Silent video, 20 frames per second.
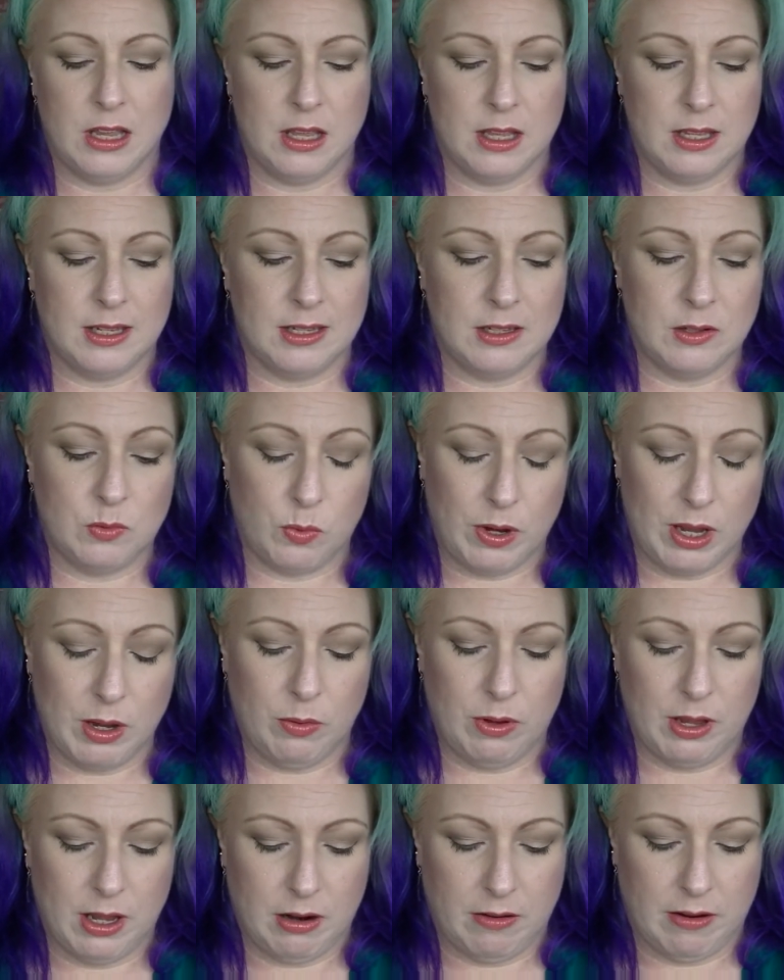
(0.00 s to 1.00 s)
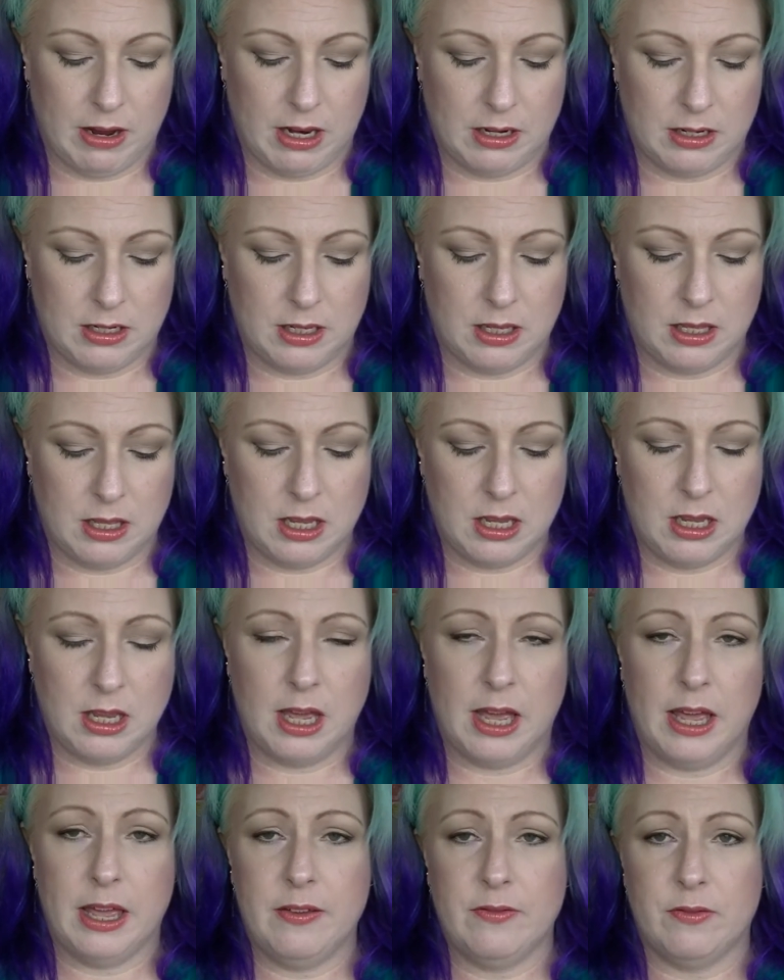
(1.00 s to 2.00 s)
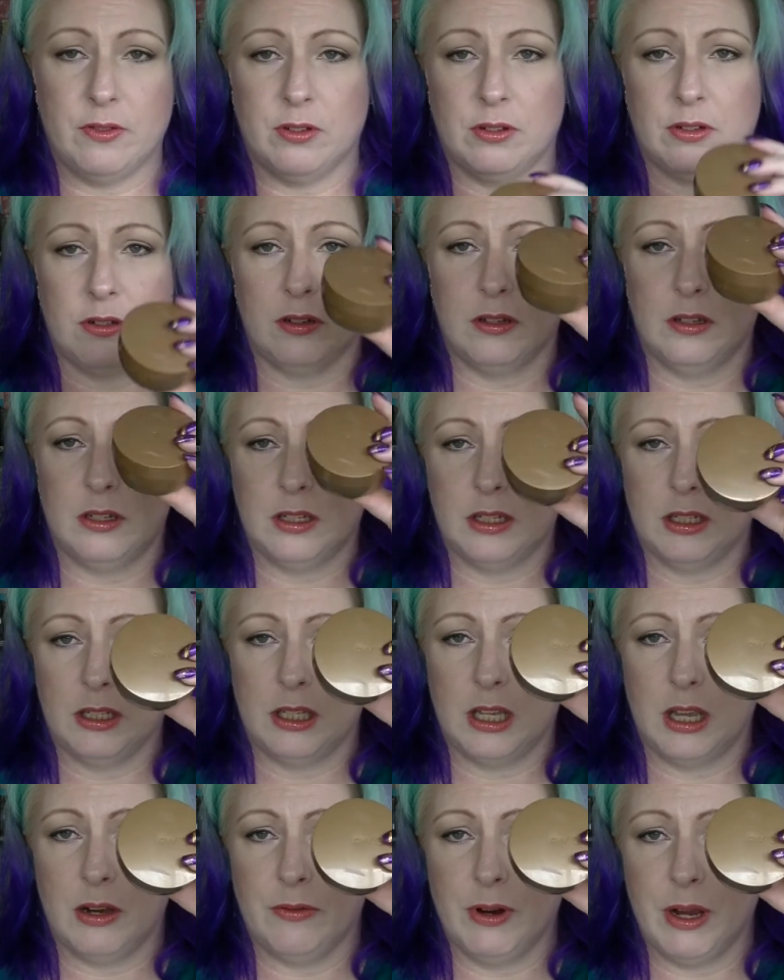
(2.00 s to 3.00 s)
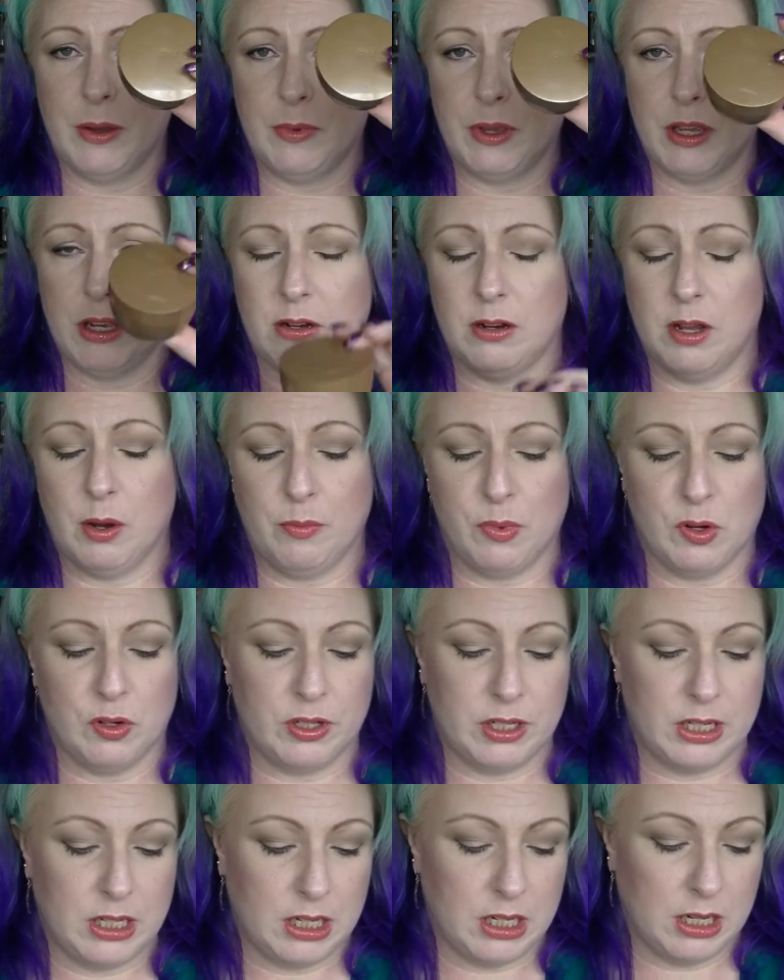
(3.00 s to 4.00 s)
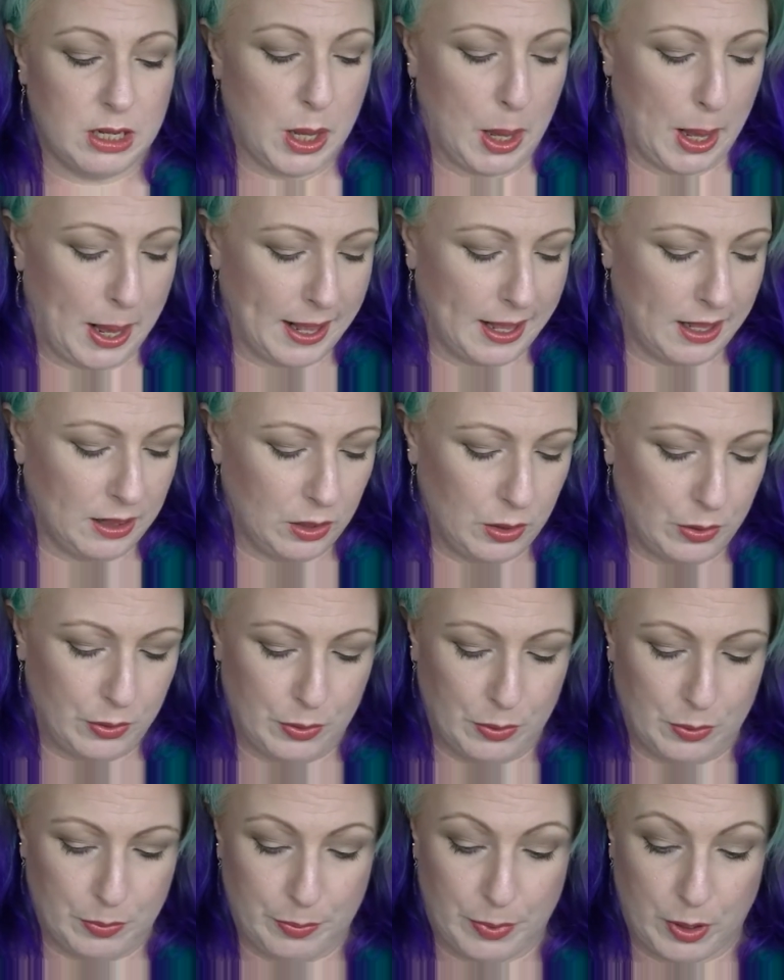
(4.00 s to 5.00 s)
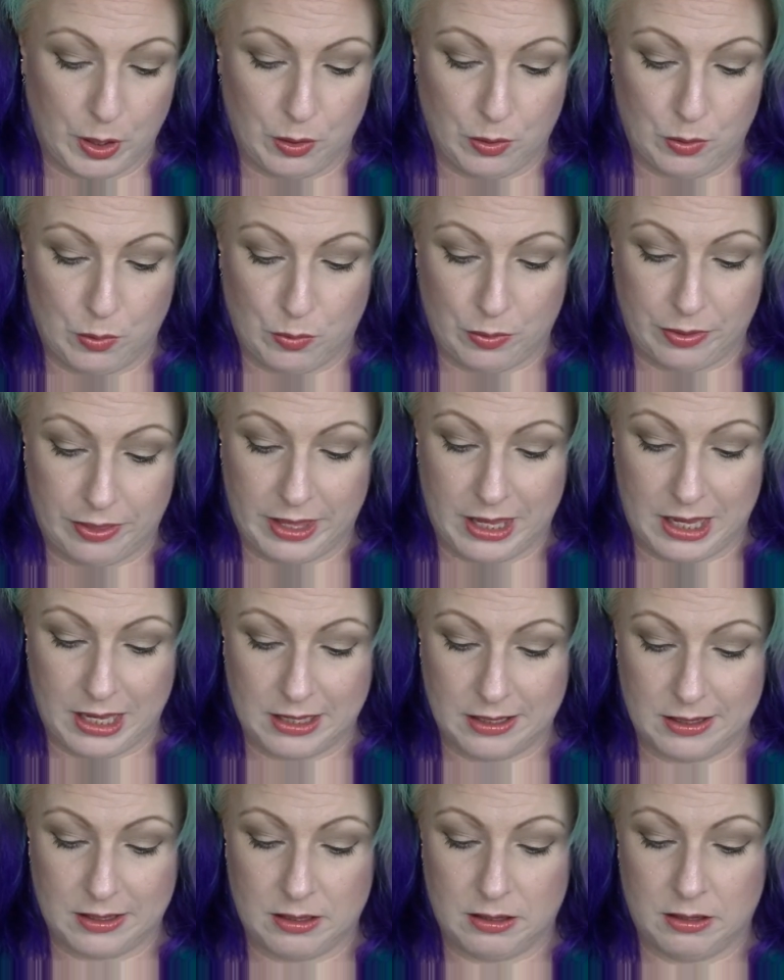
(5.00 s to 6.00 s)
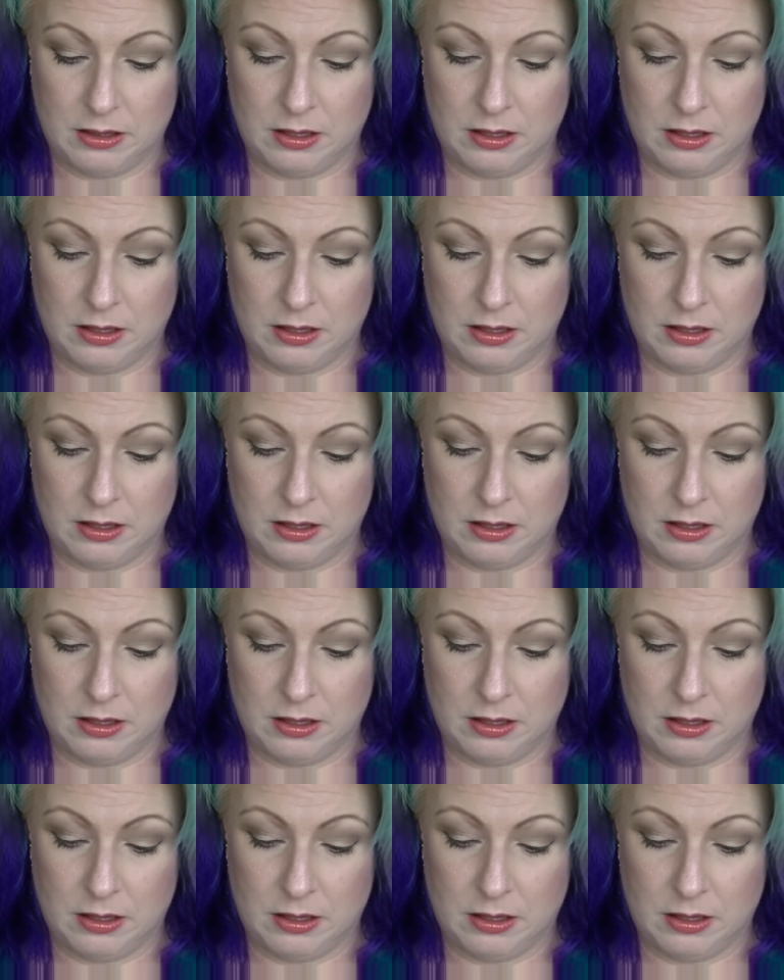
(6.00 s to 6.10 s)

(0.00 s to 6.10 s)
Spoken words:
This is where we are at. The Avon Arabian Bronzing Glow Pearl things